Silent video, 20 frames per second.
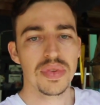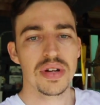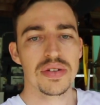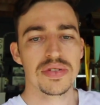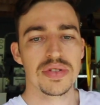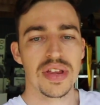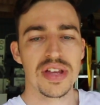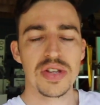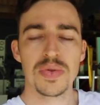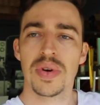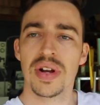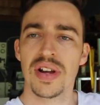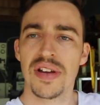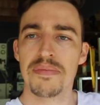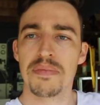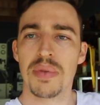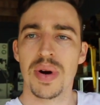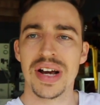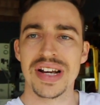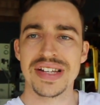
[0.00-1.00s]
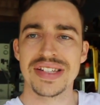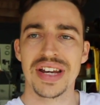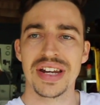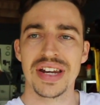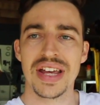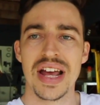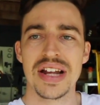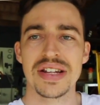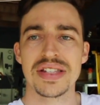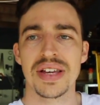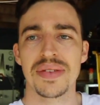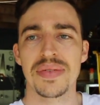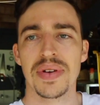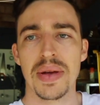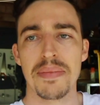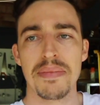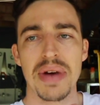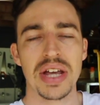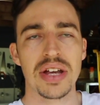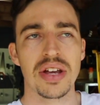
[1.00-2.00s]
So that's why I love buying second hand stuff. You
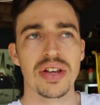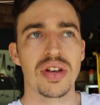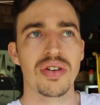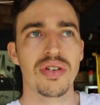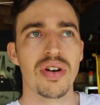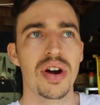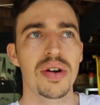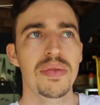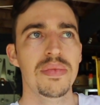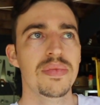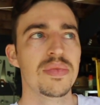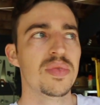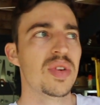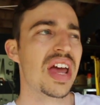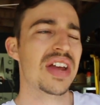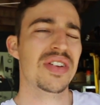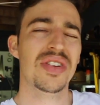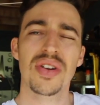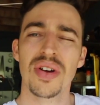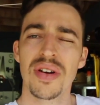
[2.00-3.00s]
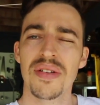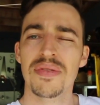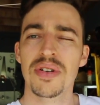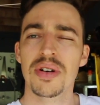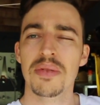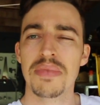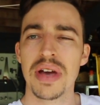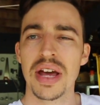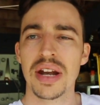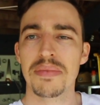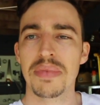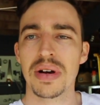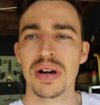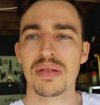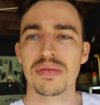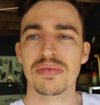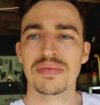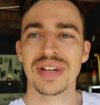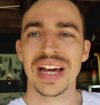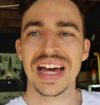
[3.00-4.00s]
can make it your own, and you don't feel bad
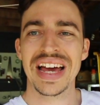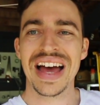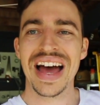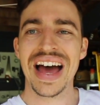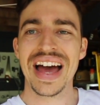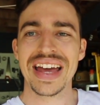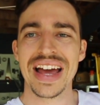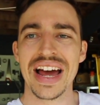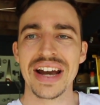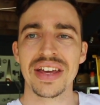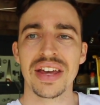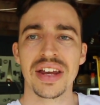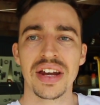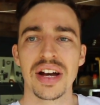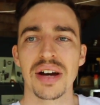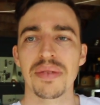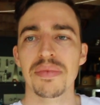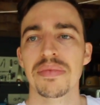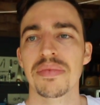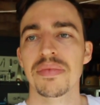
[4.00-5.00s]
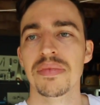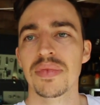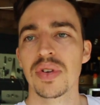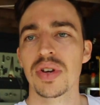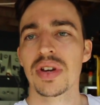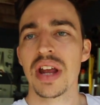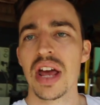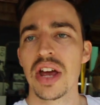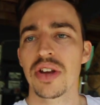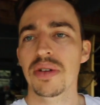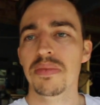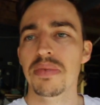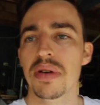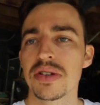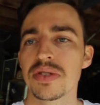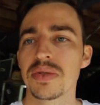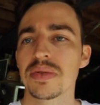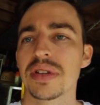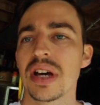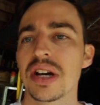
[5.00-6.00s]
about cutting it up. You can add your
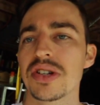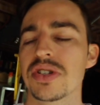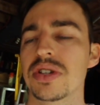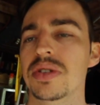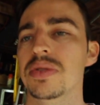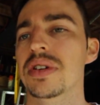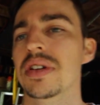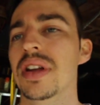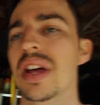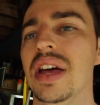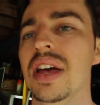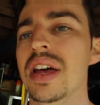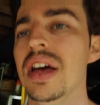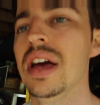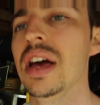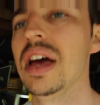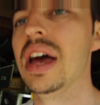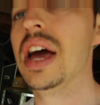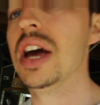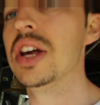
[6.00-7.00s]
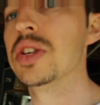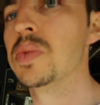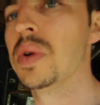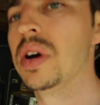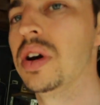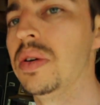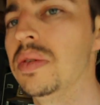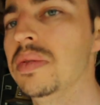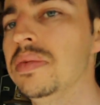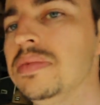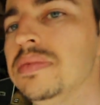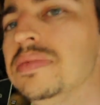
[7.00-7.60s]
personal touch to it as well.